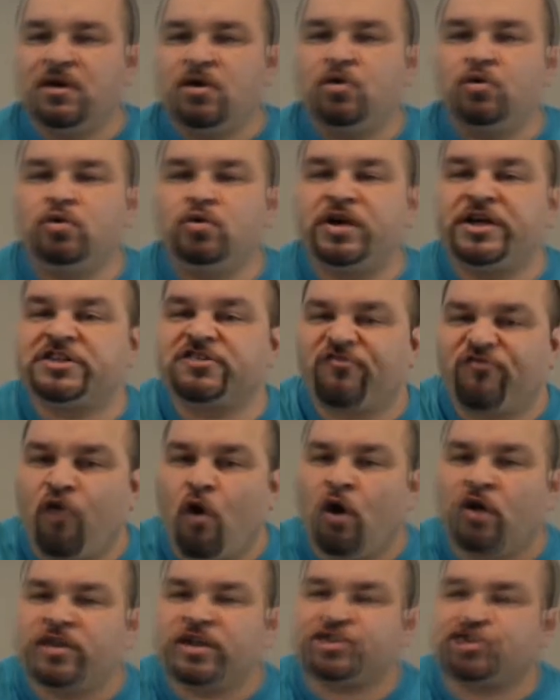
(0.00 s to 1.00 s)
Who is
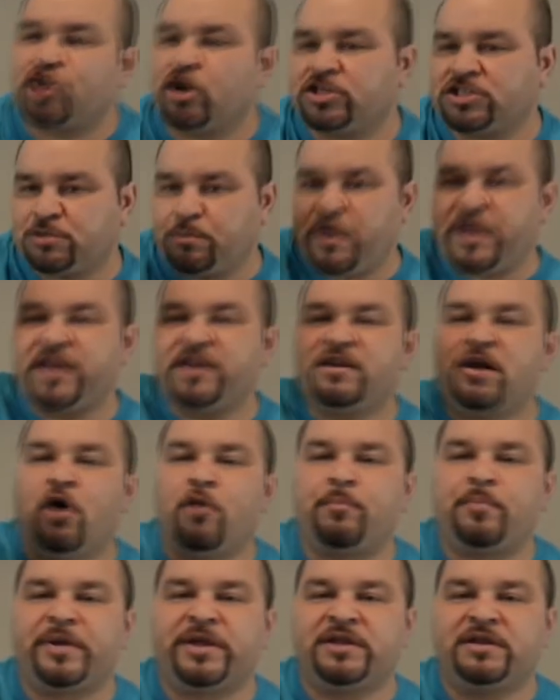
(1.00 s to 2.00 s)
for the church being
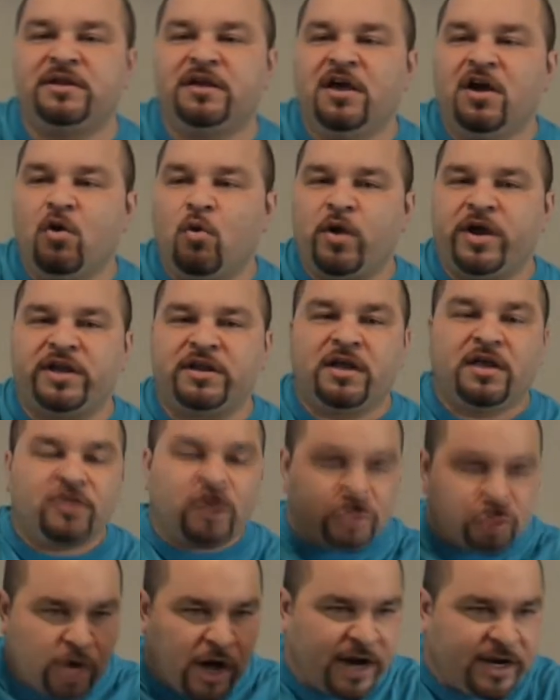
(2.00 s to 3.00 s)
open when
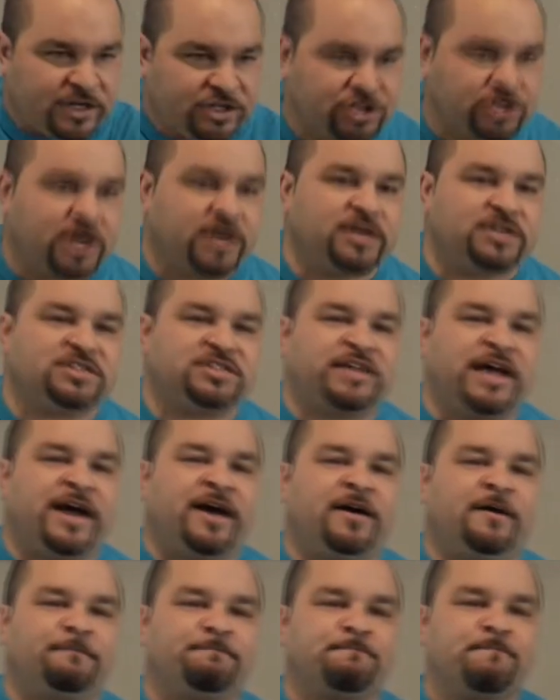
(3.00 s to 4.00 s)
they're trying to shut us
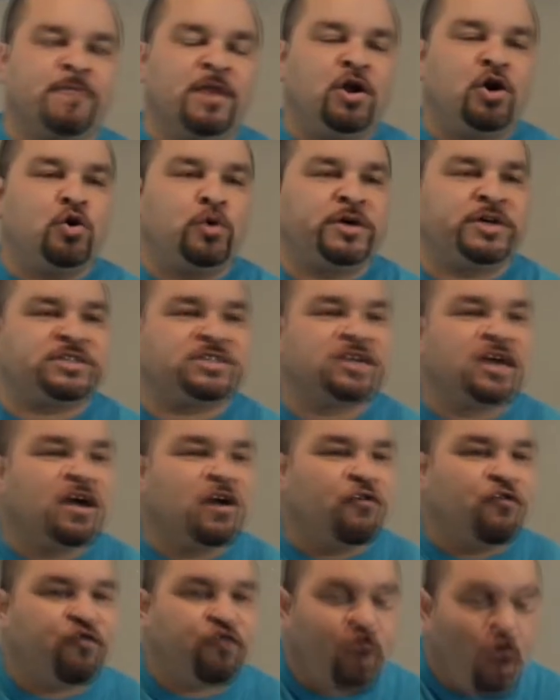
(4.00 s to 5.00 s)
down. Who is
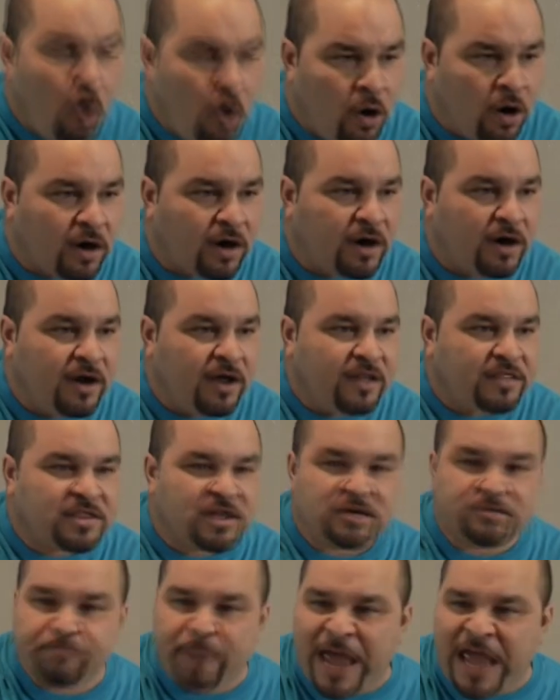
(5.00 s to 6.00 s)
for
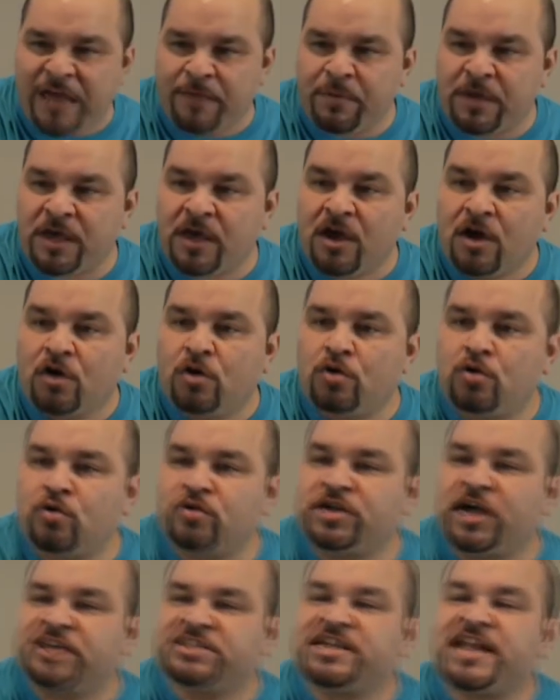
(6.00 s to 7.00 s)
the baby
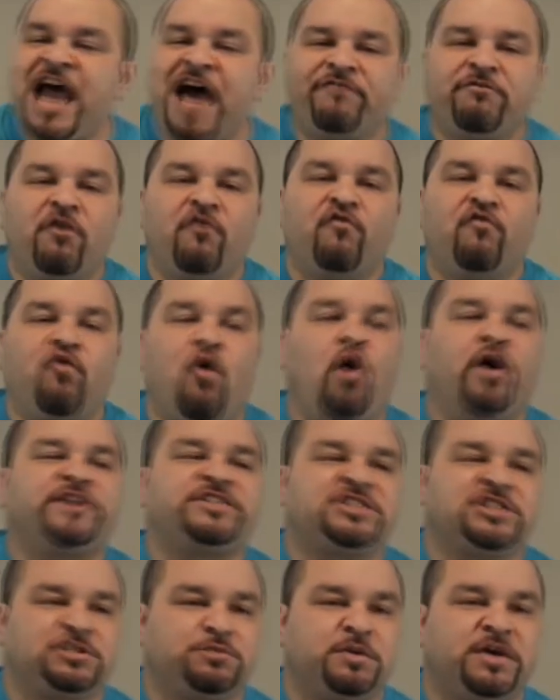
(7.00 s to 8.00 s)
who doesn't have a
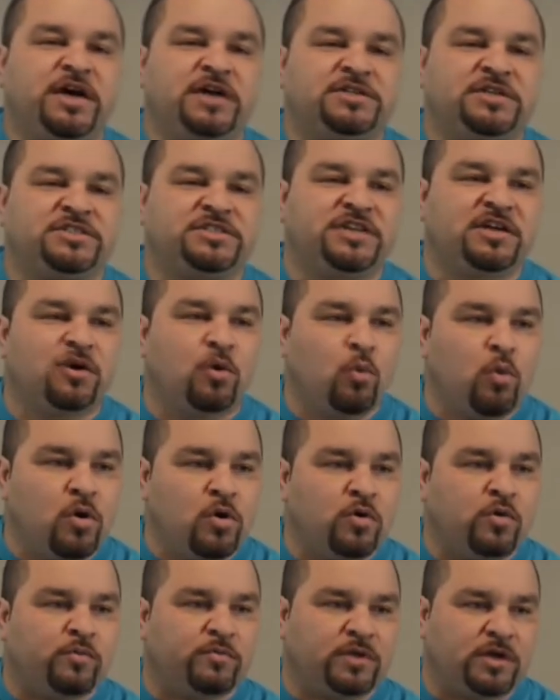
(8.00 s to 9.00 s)
voice just because it's in a
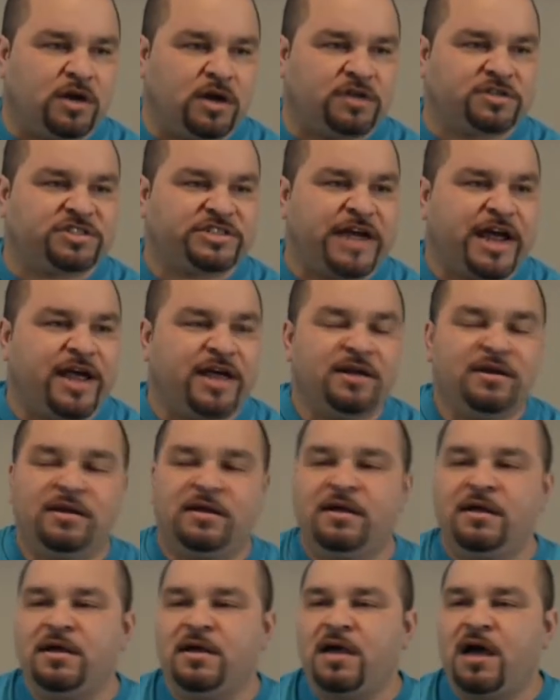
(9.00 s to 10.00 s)
womb. You understand?
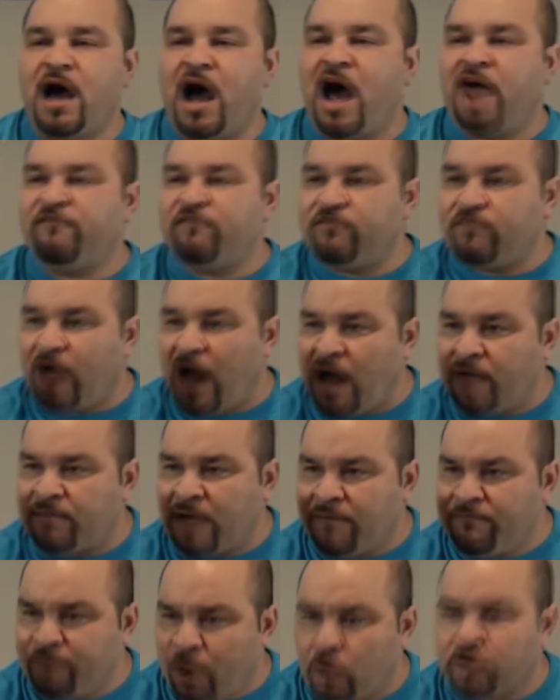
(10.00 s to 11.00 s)
I'm,
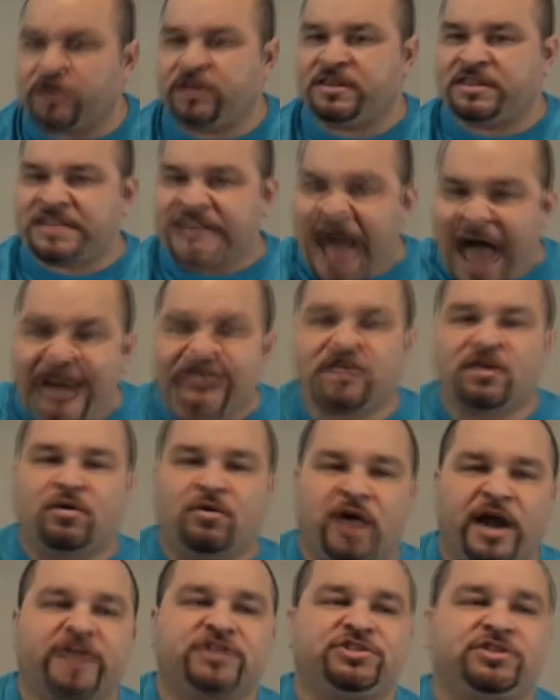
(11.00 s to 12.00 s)
I'm, I'm voting that
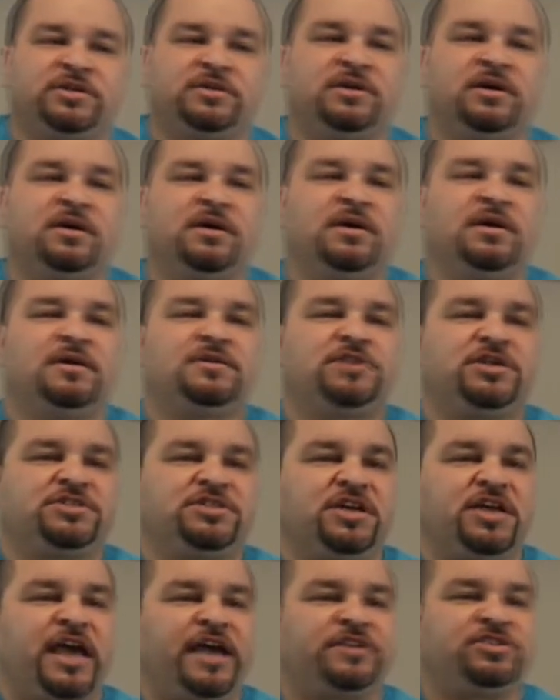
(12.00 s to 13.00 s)
direction
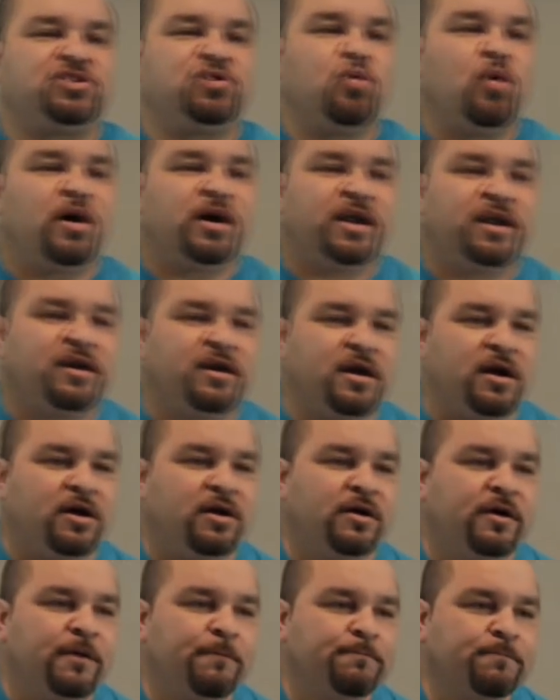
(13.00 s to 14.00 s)
just in case you wanted to
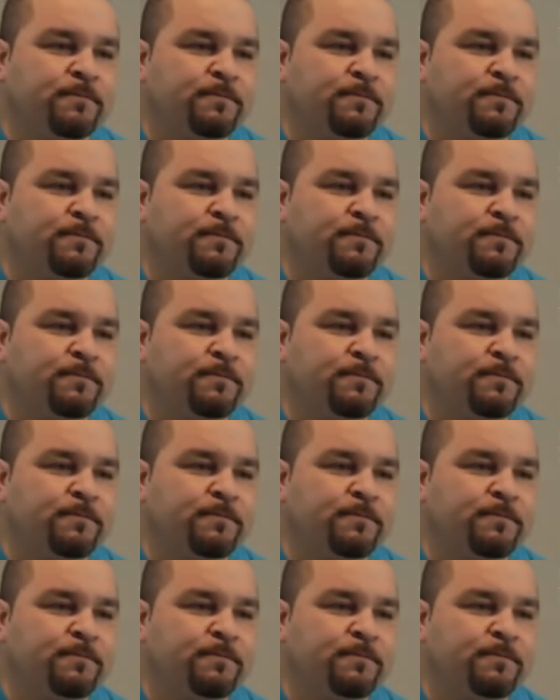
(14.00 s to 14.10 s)
know.